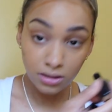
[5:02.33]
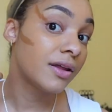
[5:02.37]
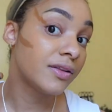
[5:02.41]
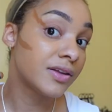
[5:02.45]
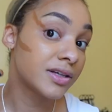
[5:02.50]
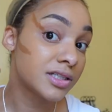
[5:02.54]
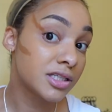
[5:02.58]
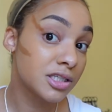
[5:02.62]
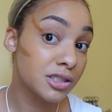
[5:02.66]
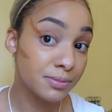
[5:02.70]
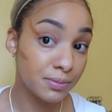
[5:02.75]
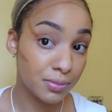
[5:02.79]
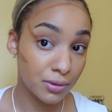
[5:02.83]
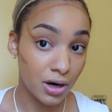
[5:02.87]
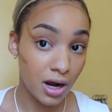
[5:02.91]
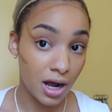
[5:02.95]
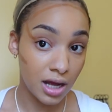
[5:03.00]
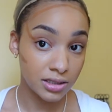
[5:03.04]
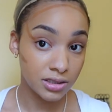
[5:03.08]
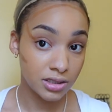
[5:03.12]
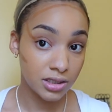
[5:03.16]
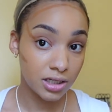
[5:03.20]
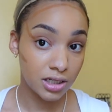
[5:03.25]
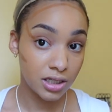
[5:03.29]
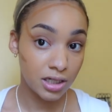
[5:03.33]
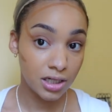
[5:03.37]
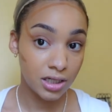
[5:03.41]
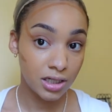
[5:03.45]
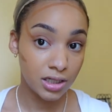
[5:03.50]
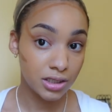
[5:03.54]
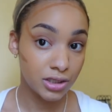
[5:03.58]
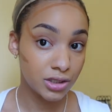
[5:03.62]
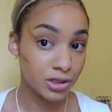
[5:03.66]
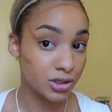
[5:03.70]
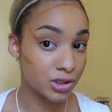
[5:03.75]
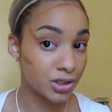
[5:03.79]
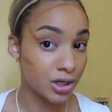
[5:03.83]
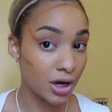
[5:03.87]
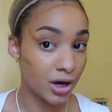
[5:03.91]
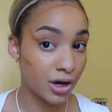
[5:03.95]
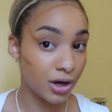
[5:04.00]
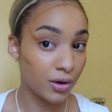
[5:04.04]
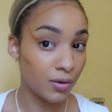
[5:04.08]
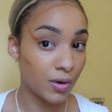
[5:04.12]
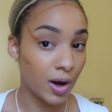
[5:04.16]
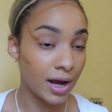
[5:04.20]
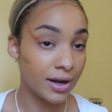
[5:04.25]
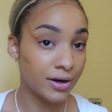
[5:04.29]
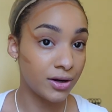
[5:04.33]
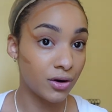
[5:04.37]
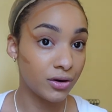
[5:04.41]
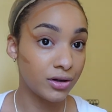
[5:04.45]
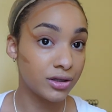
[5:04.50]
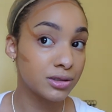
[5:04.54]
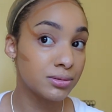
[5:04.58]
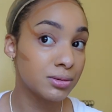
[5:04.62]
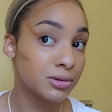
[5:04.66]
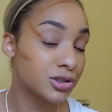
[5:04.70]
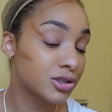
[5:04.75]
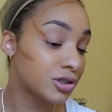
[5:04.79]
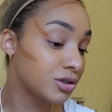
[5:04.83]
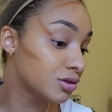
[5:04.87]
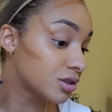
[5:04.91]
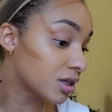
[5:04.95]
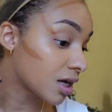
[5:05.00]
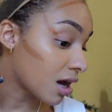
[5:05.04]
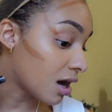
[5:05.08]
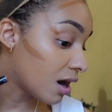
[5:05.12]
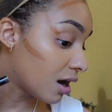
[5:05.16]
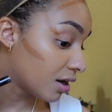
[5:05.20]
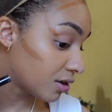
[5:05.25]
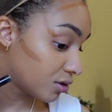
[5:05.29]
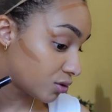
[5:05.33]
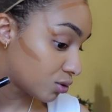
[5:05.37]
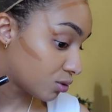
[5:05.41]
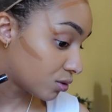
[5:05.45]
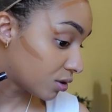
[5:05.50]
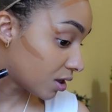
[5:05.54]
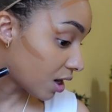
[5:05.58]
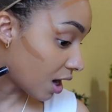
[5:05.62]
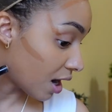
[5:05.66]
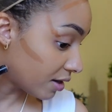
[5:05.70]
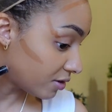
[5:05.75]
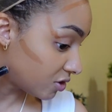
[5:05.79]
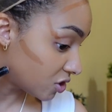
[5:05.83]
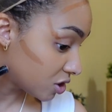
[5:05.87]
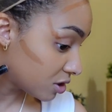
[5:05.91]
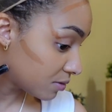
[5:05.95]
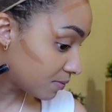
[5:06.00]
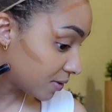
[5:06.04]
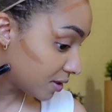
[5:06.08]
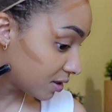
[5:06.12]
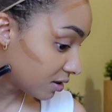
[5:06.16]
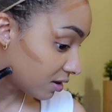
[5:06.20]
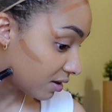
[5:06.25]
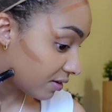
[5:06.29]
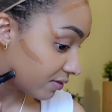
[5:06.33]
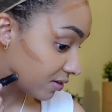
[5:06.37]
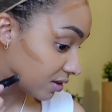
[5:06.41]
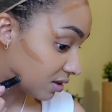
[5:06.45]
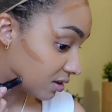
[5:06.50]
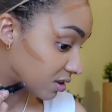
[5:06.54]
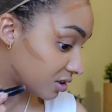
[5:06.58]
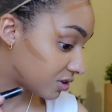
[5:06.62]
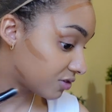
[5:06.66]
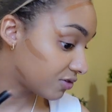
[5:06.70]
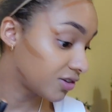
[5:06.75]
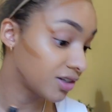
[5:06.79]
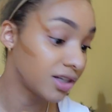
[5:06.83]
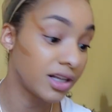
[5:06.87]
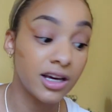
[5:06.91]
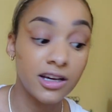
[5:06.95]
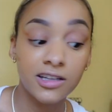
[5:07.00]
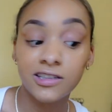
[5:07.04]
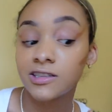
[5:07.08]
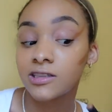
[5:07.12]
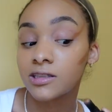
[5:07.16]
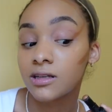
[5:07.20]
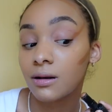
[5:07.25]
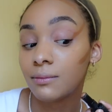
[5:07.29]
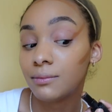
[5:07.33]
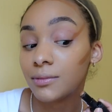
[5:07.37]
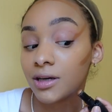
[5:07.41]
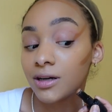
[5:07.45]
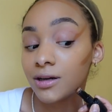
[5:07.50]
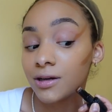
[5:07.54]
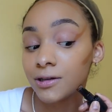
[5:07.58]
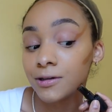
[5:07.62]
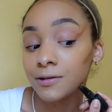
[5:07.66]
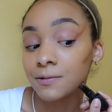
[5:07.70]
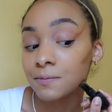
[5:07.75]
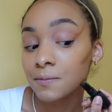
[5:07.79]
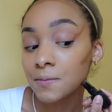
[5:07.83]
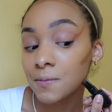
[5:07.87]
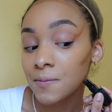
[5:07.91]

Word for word: And this is bronzer. So I know you're supposed to use a contour. I've just been loving this for like summer.